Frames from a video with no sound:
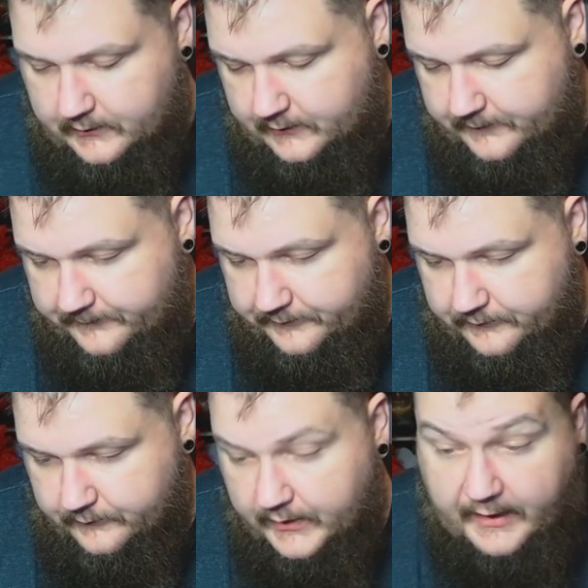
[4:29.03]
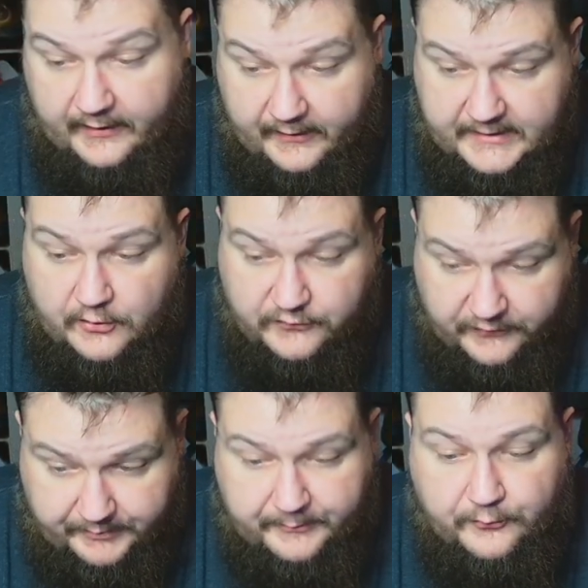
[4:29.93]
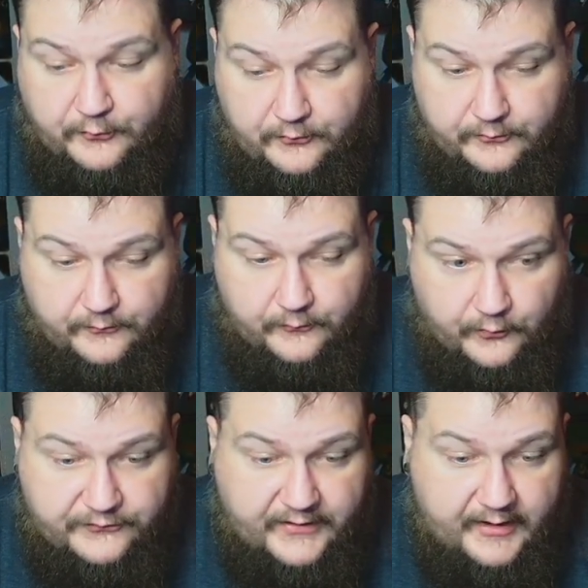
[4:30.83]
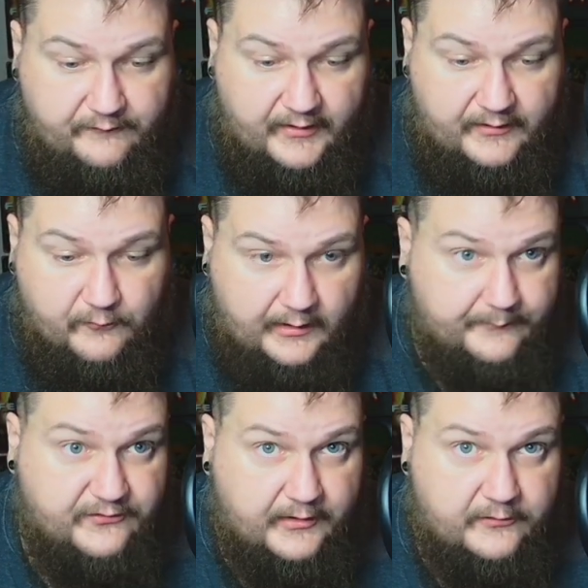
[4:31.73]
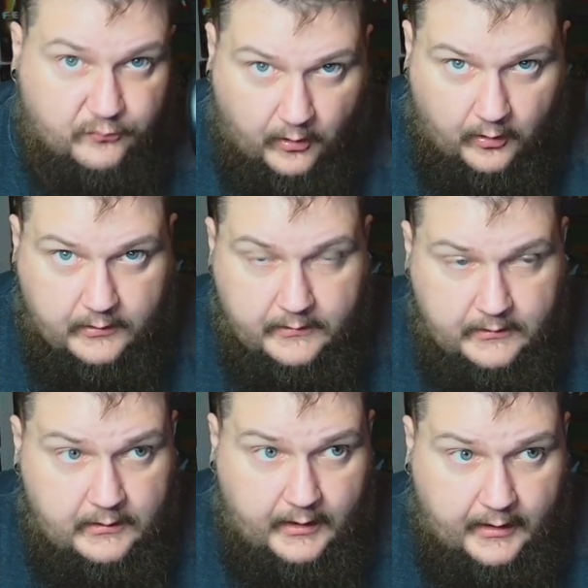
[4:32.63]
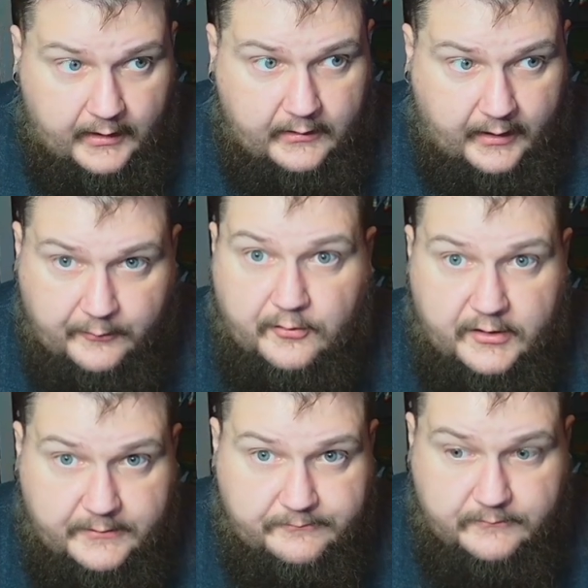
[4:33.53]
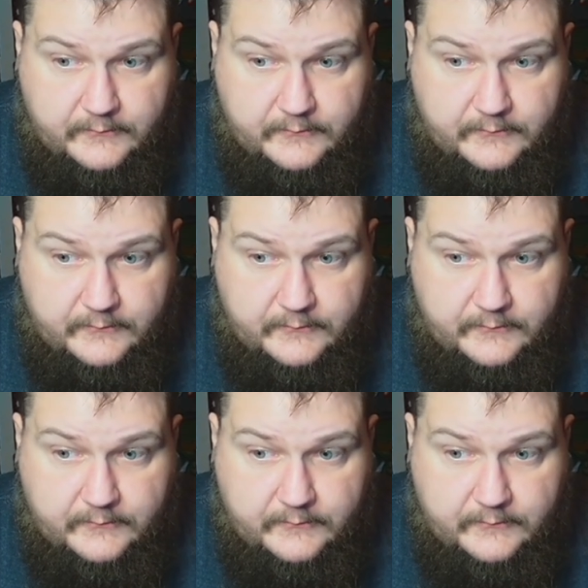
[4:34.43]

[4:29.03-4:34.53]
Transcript: Um, and I know some people will say that what I'm saying is wrong, and I really